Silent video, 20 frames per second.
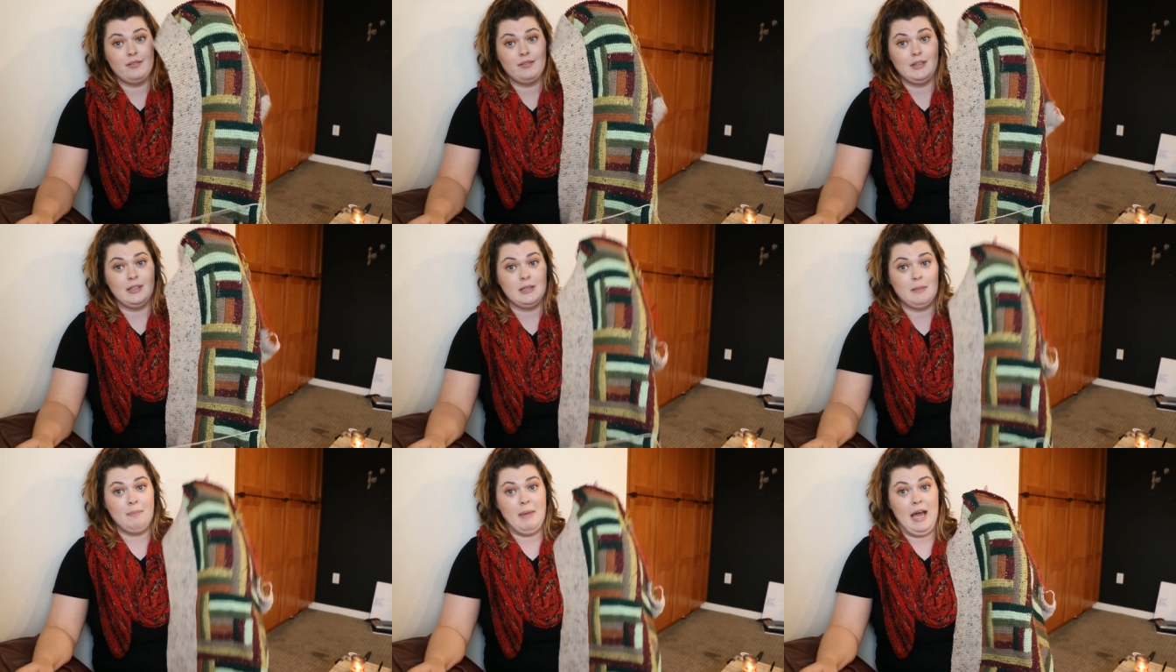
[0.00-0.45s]

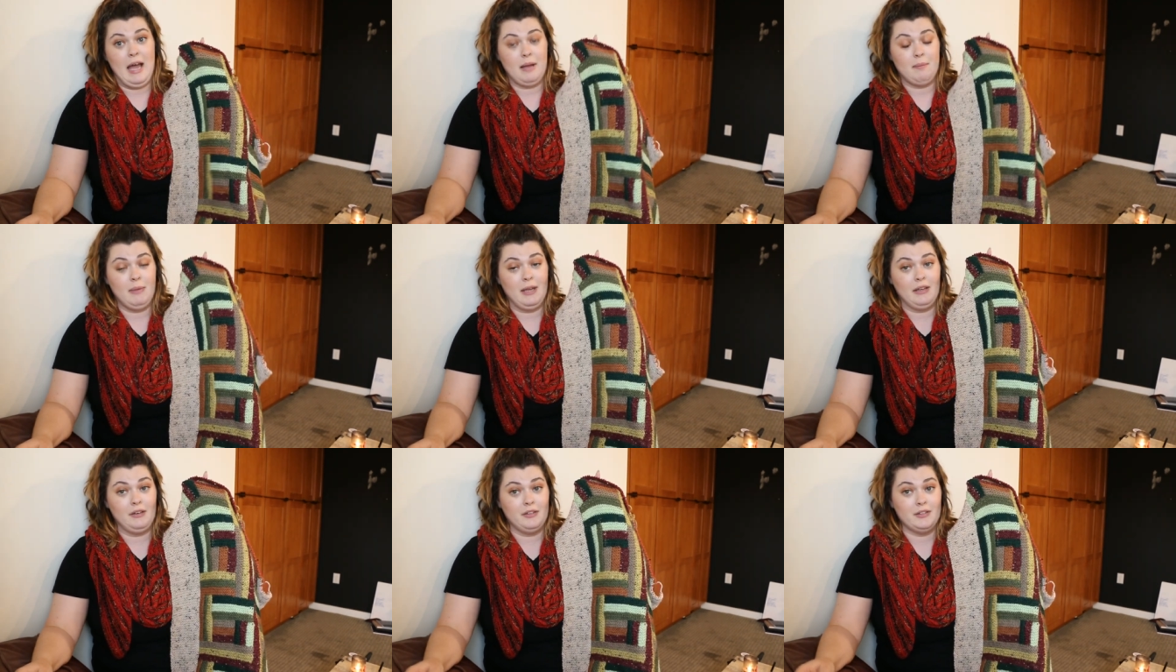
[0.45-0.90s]
than the
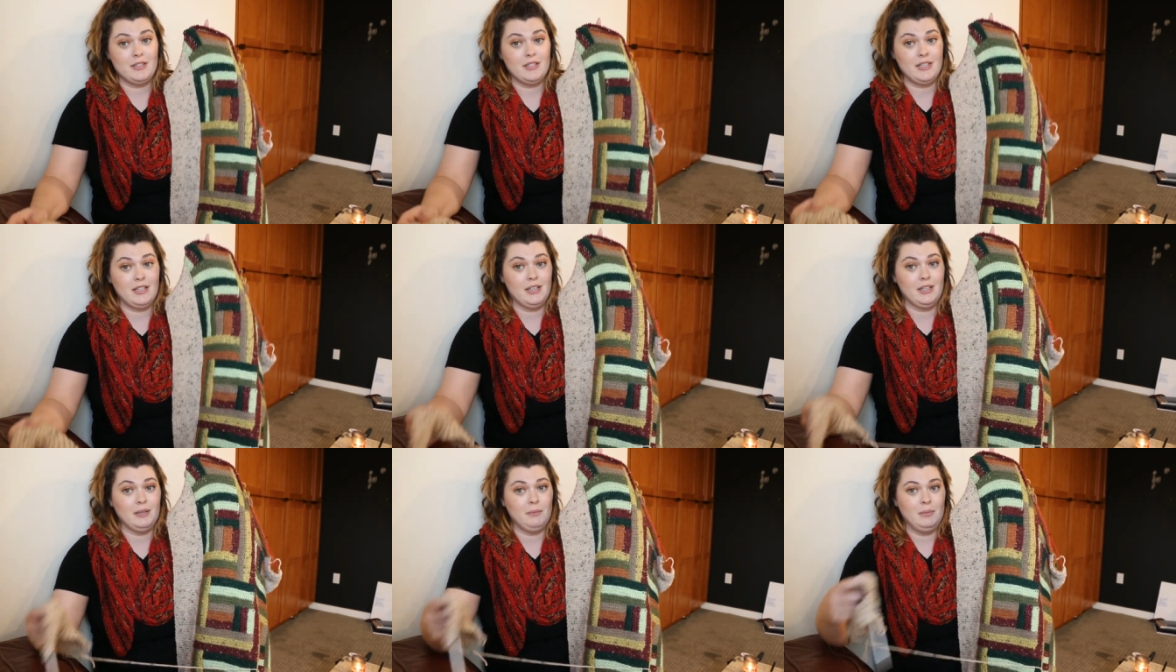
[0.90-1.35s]
back panel
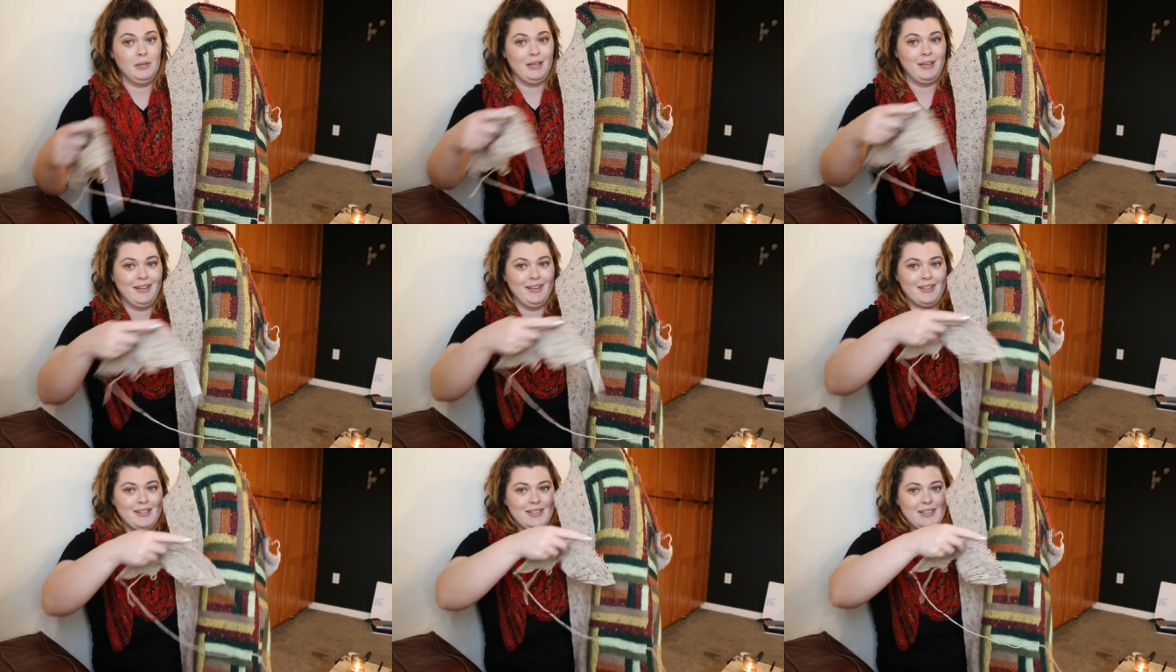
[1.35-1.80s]
did
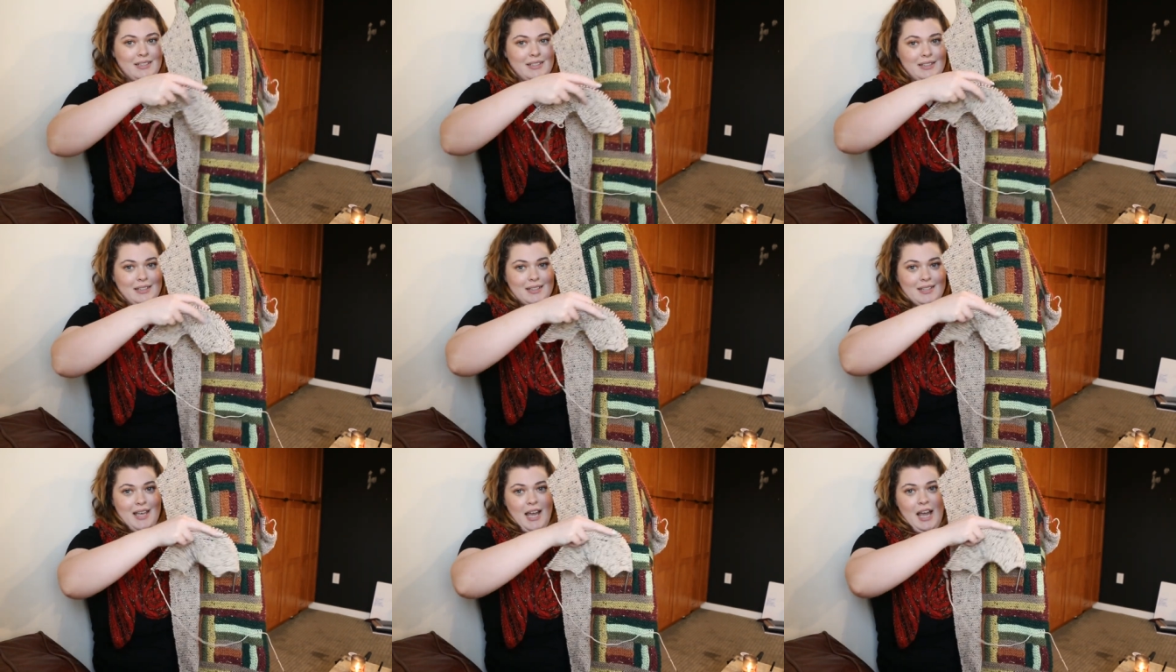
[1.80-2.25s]
because it
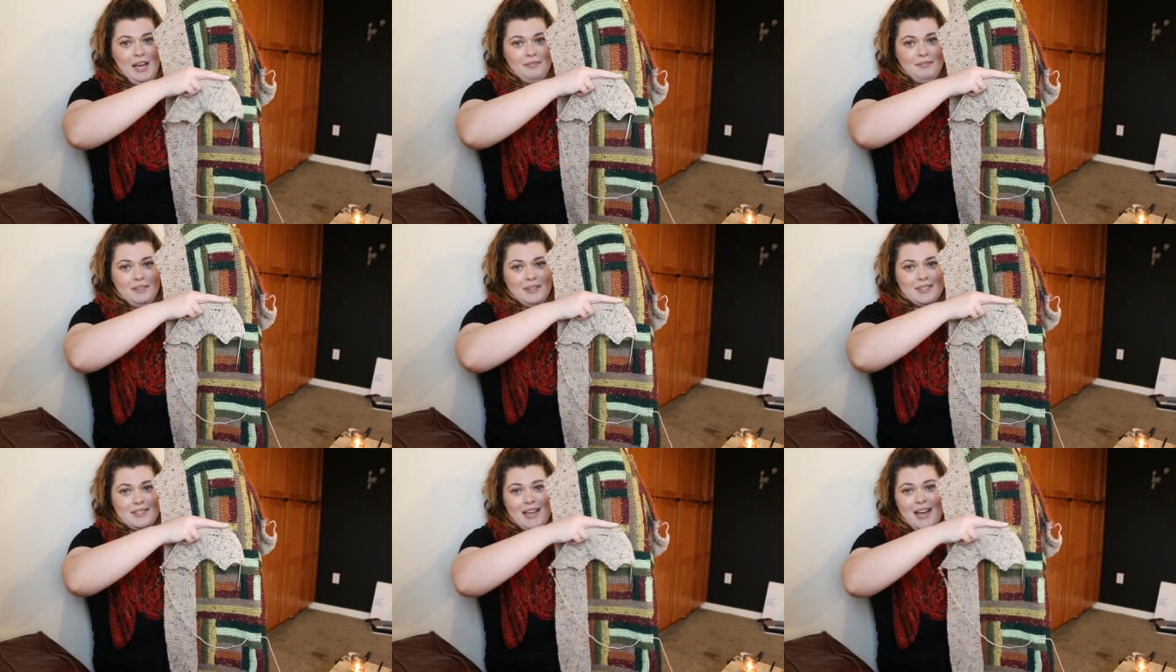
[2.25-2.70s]
is
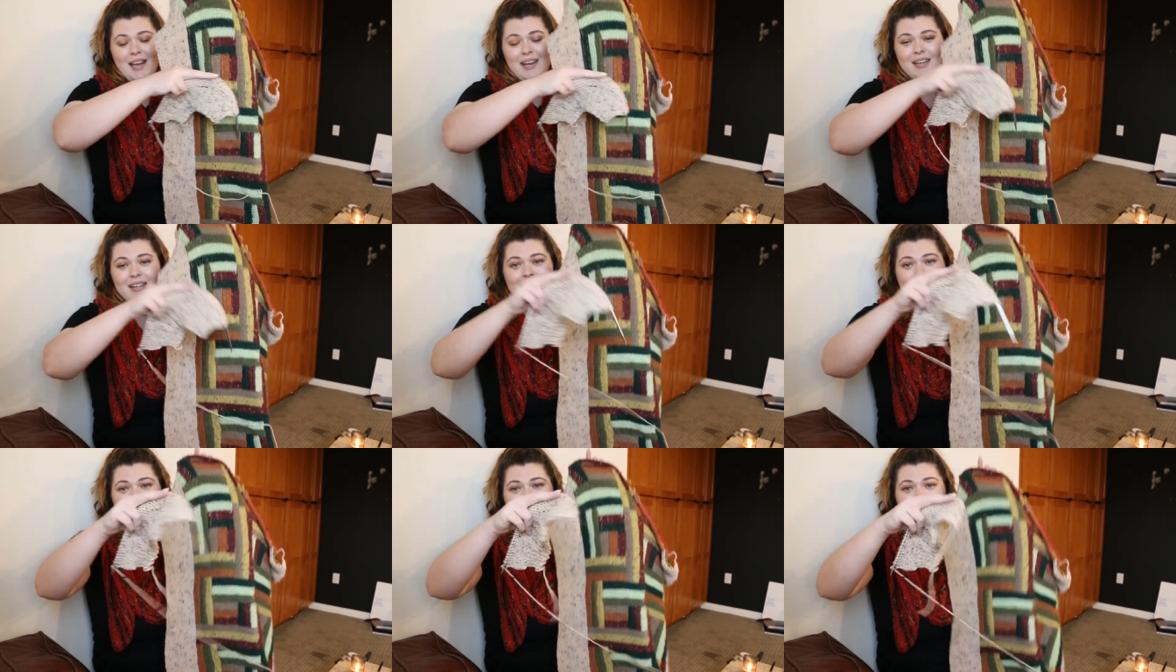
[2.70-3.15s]
half the
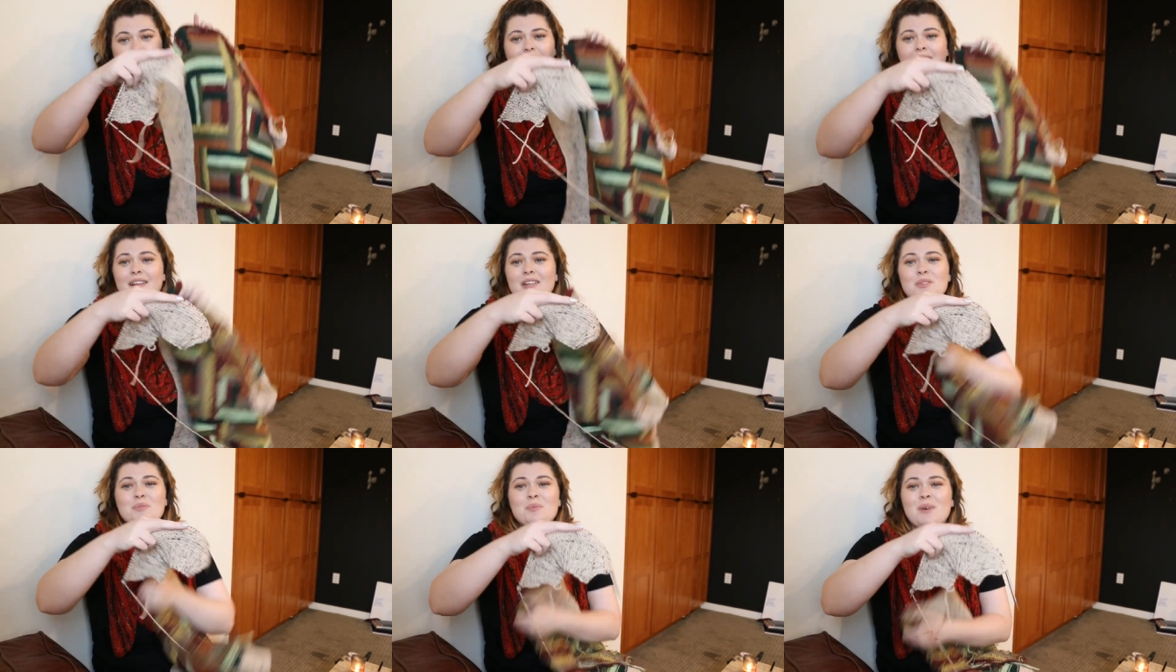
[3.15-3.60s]
size and
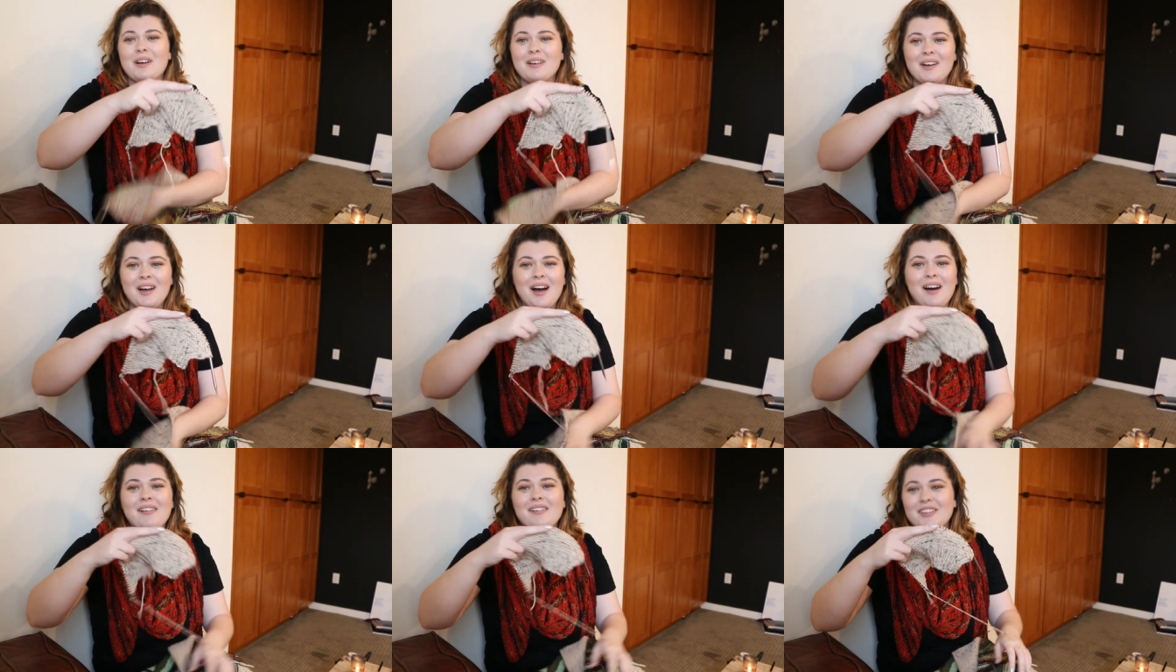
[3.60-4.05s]
it is one
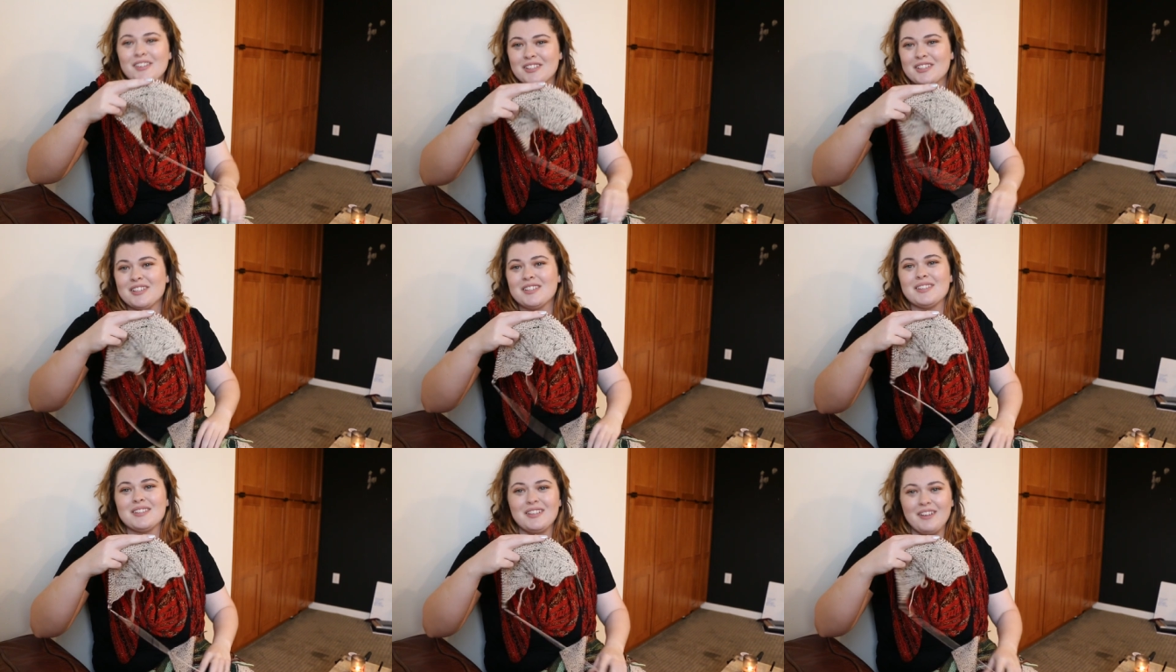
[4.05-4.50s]
color,
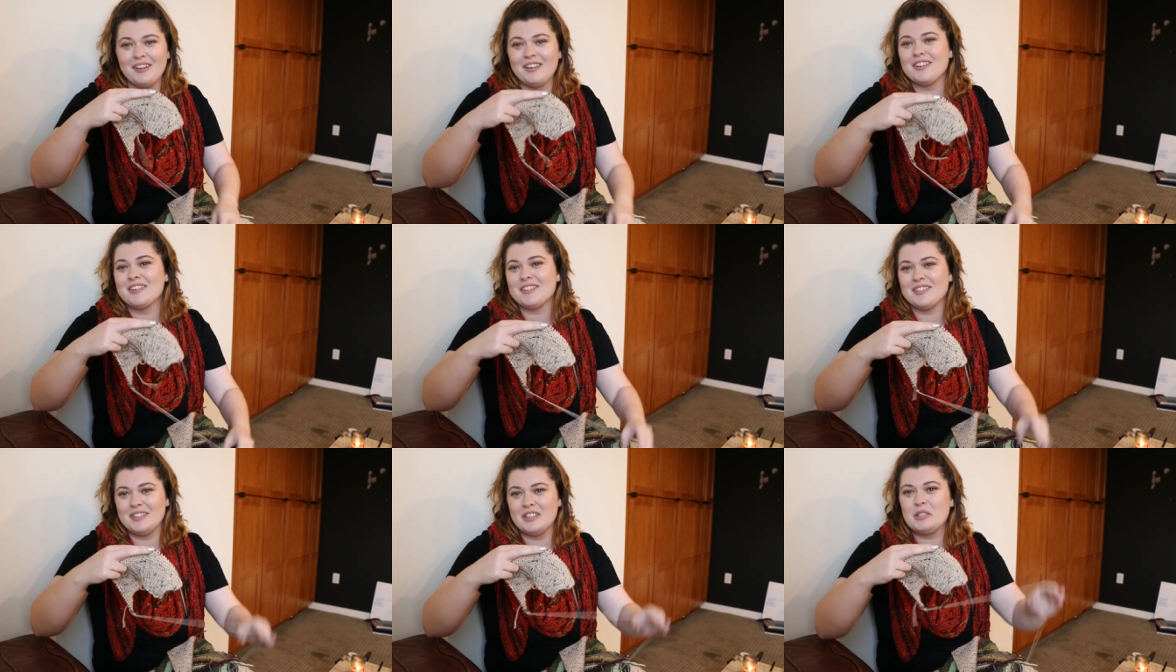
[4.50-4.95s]
just
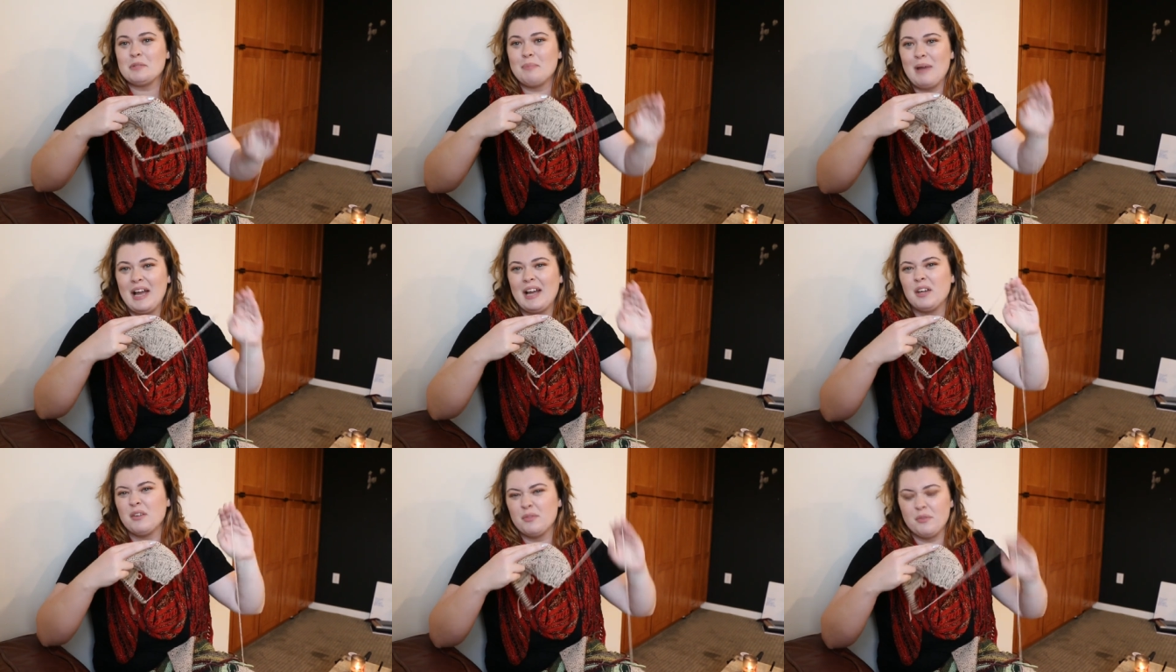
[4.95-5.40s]
garter stitch
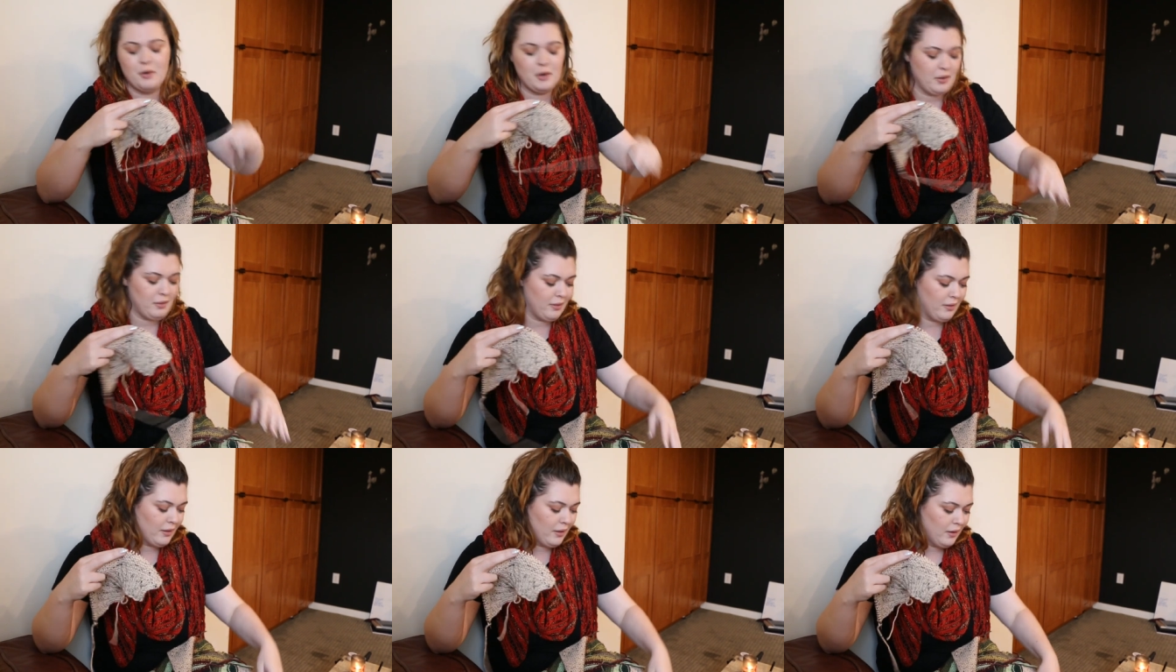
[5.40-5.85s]
back and
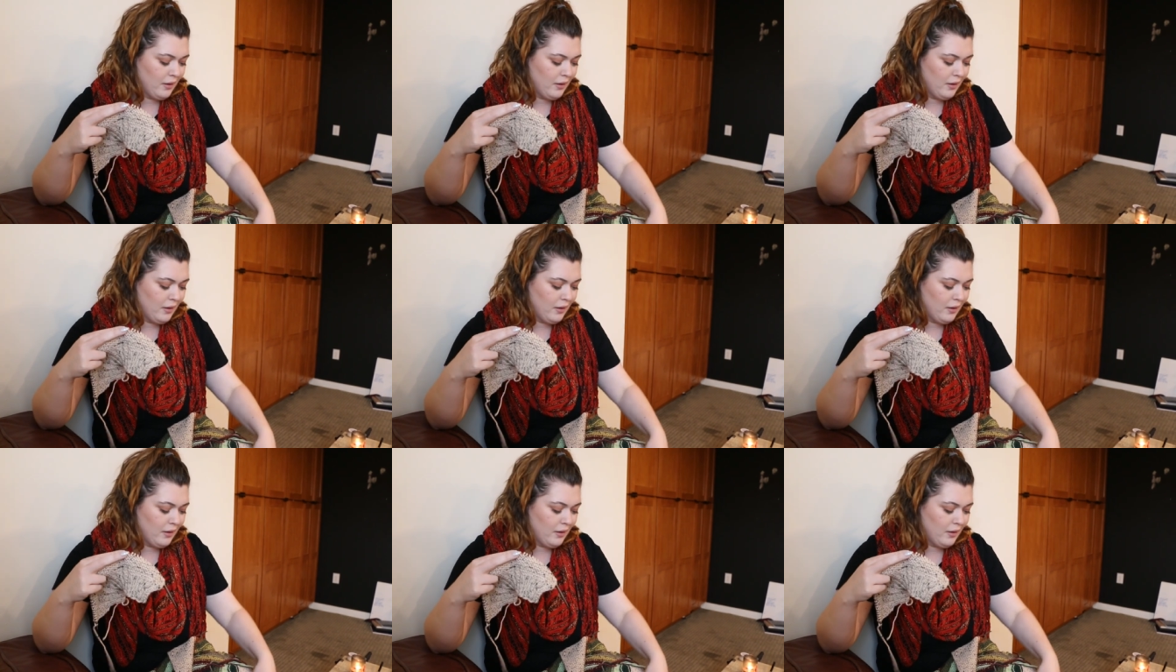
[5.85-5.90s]
forth.